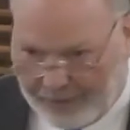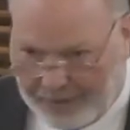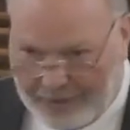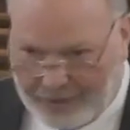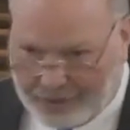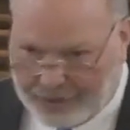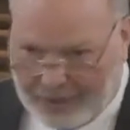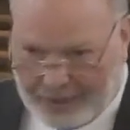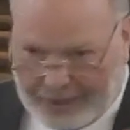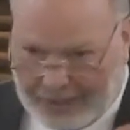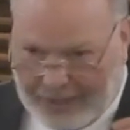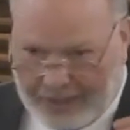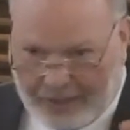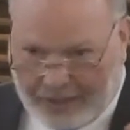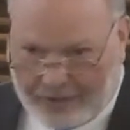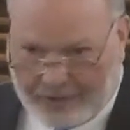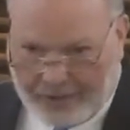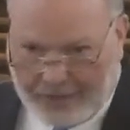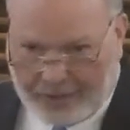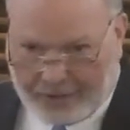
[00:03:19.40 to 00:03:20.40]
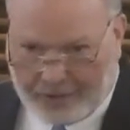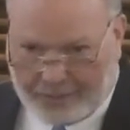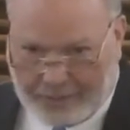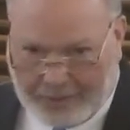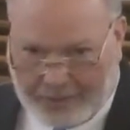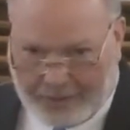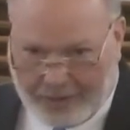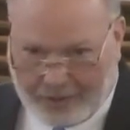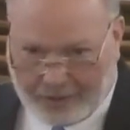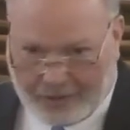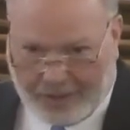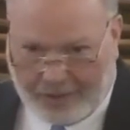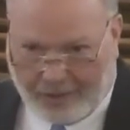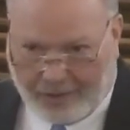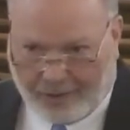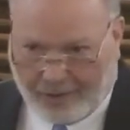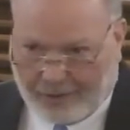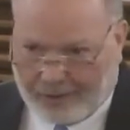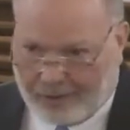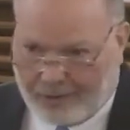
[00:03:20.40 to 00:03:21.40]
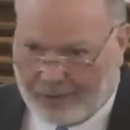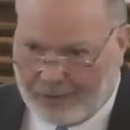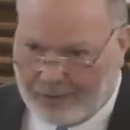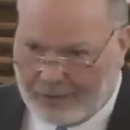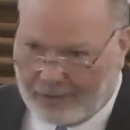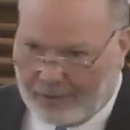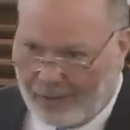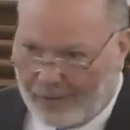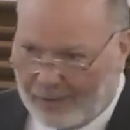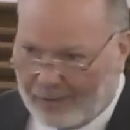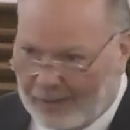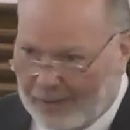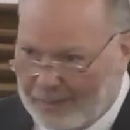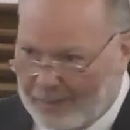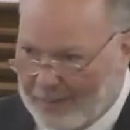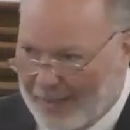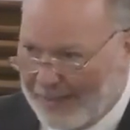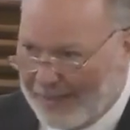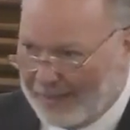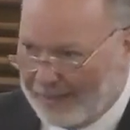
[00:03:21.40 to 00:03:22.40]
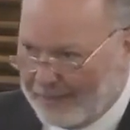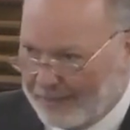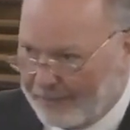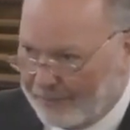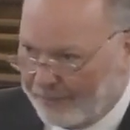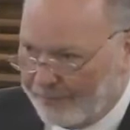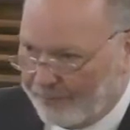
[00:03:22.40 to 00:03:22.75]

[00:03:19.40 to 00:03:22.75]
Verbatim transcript: things he can't address because they are carnally minded.